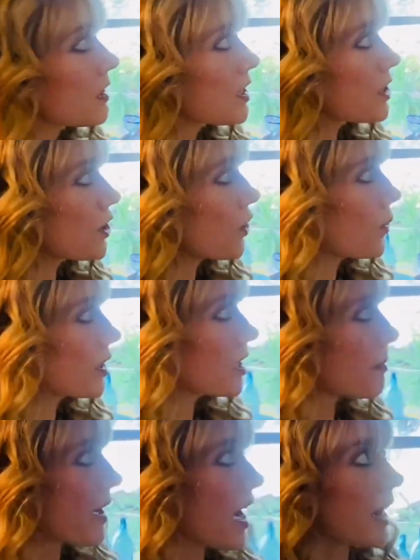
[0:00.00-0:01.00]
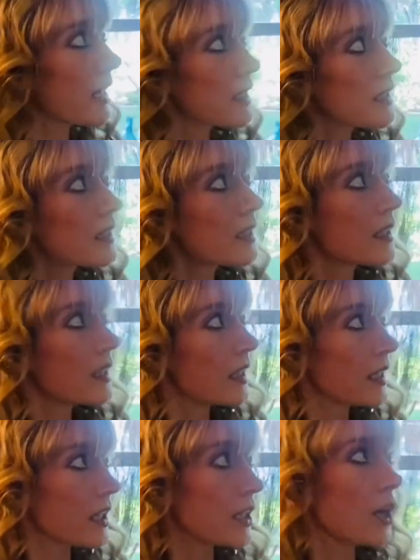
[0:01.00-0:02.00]
You don't want the back,
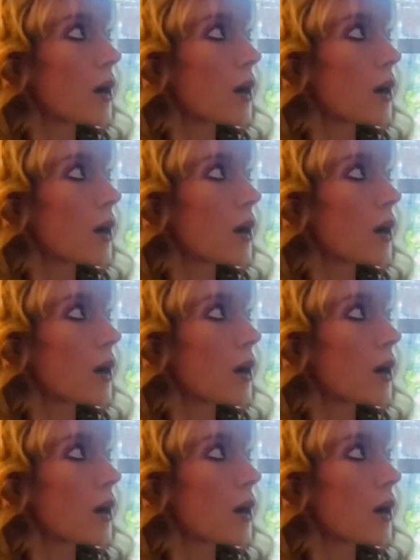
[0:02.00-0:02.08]
you